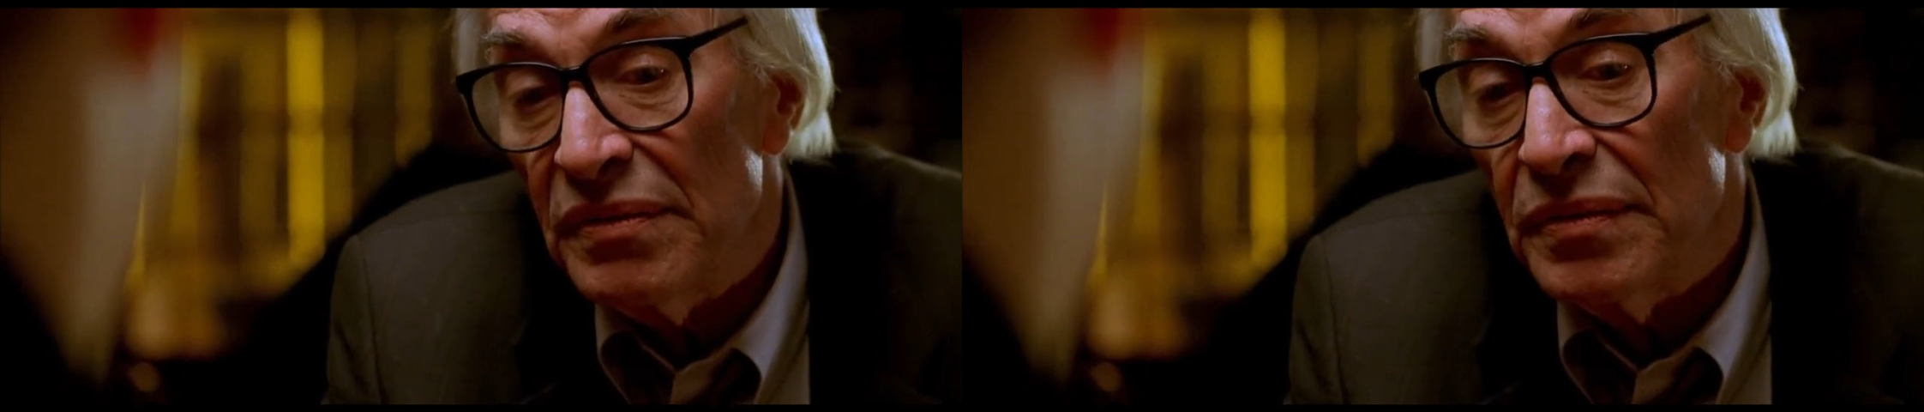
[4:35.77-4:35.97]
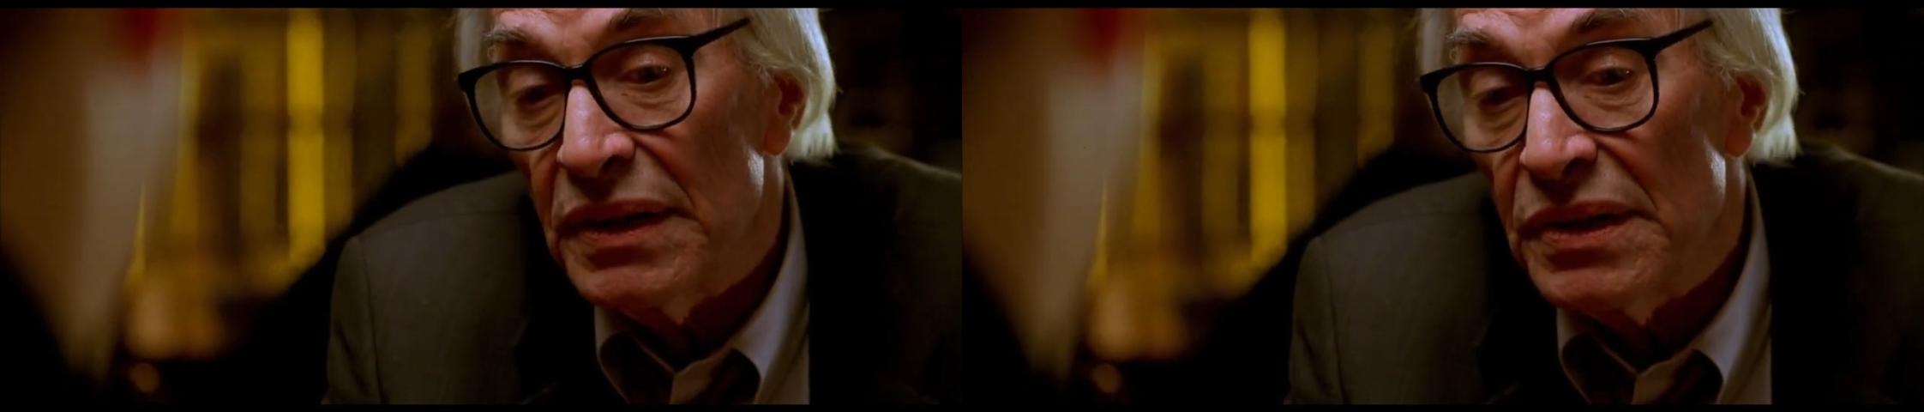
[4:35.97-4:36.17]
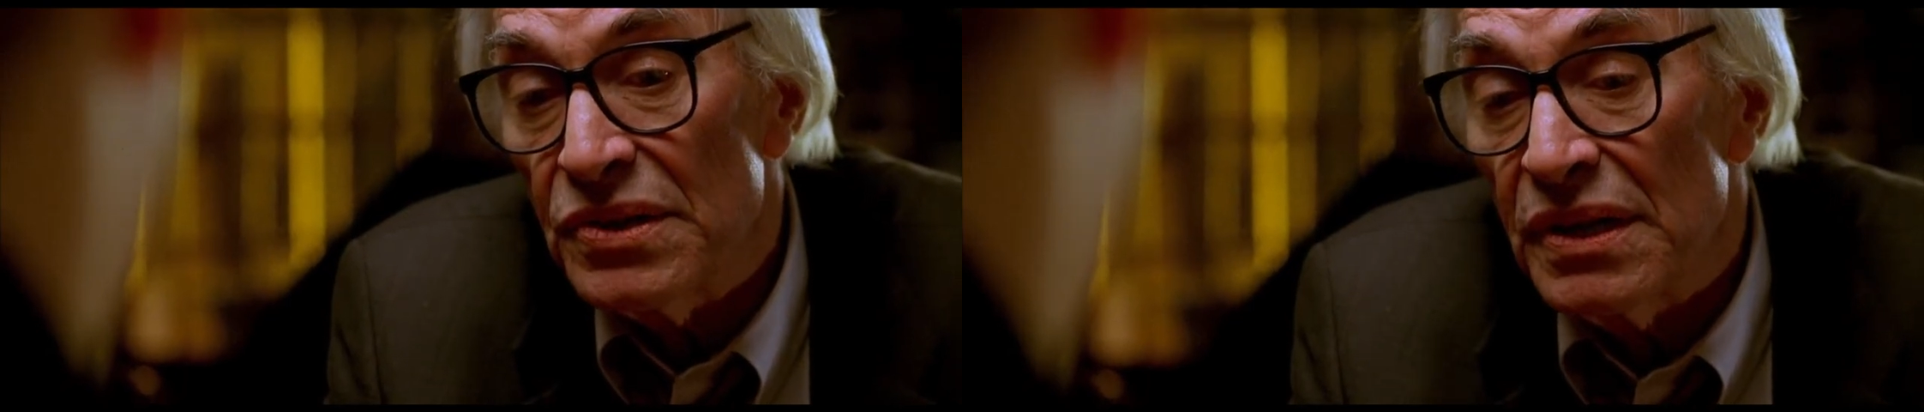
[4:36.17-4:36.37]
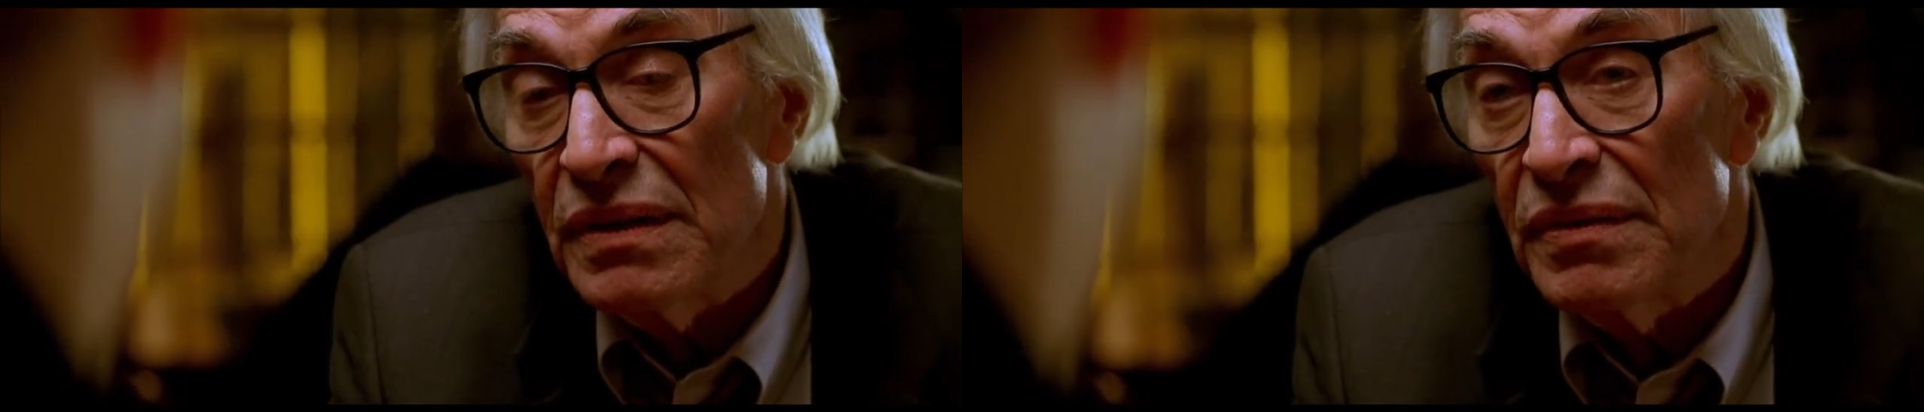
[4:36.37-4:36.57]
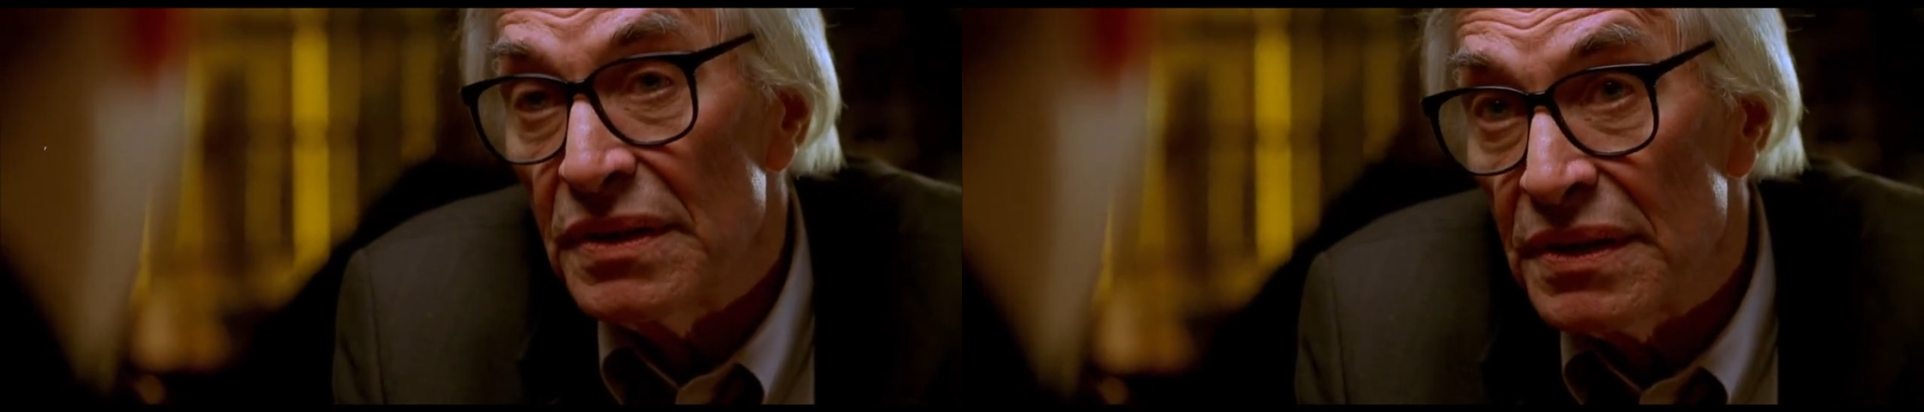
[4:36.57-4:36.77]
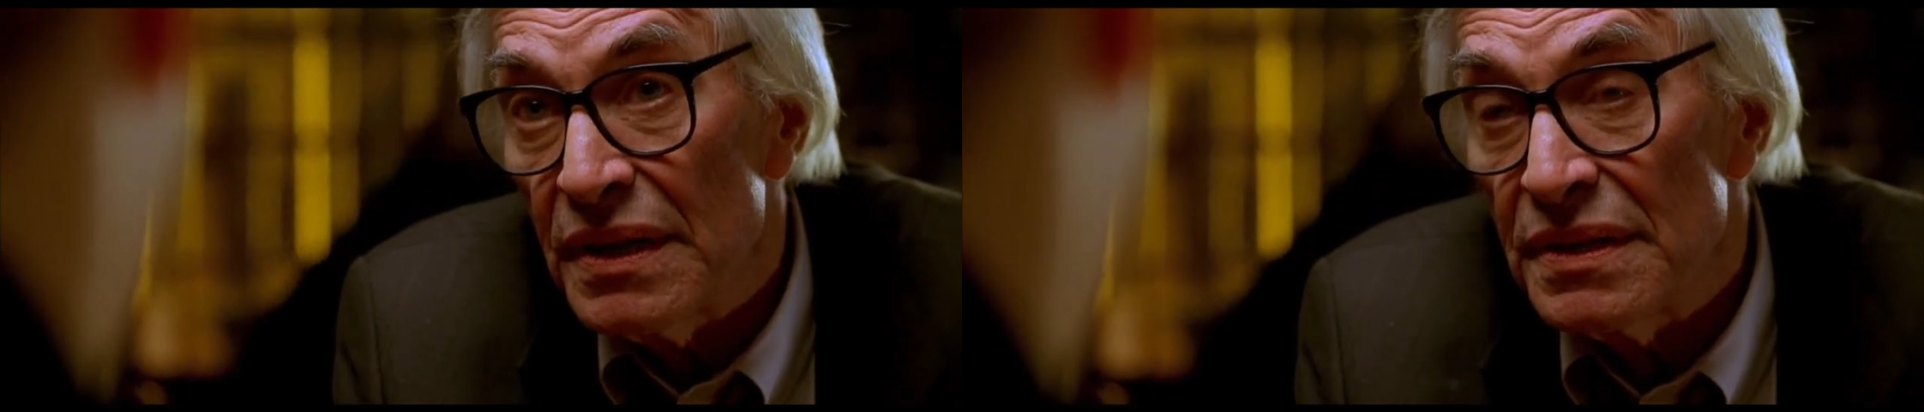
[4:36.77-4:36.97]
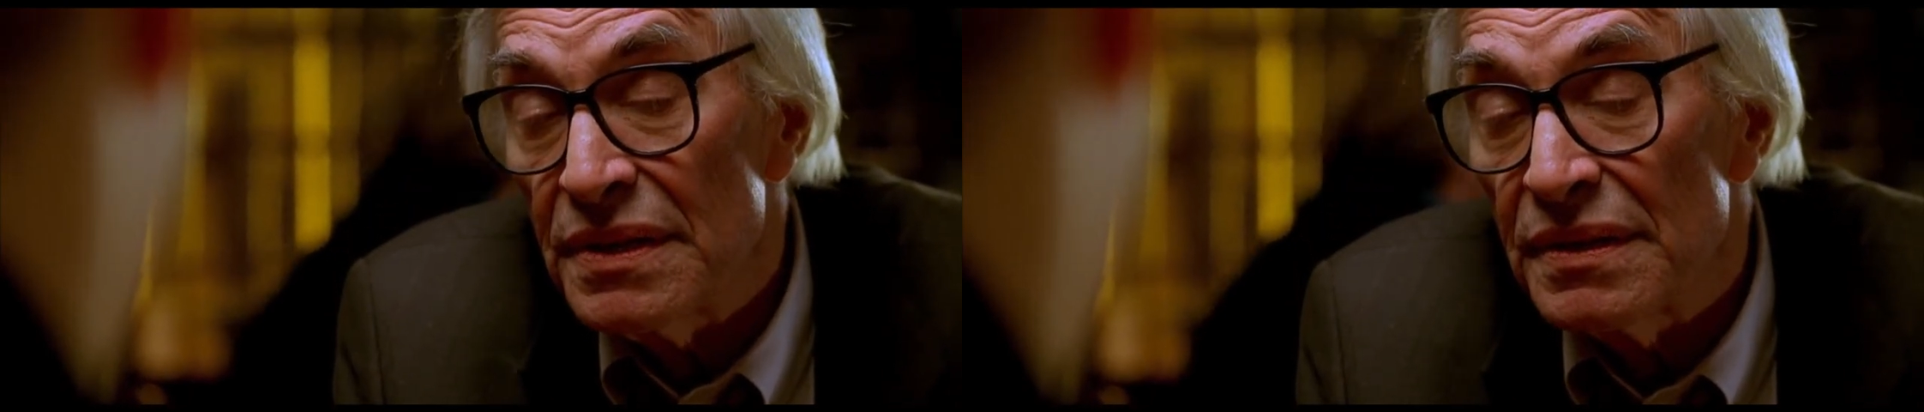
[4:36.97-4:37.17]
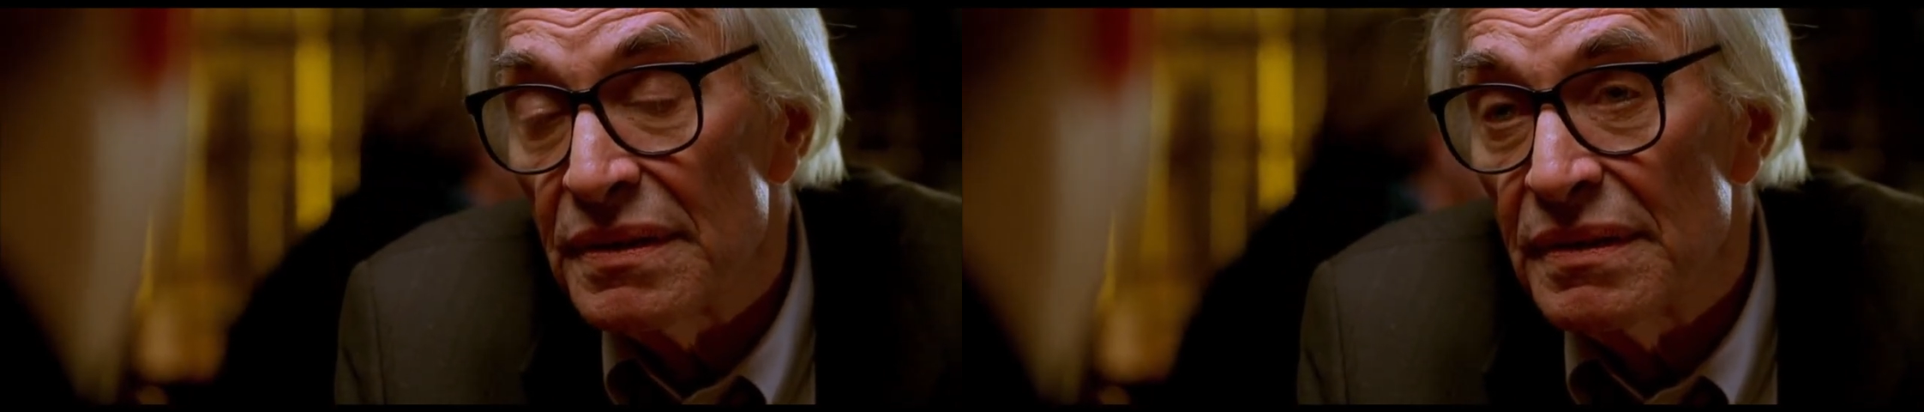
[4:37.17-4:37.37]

from the yeshiva is this.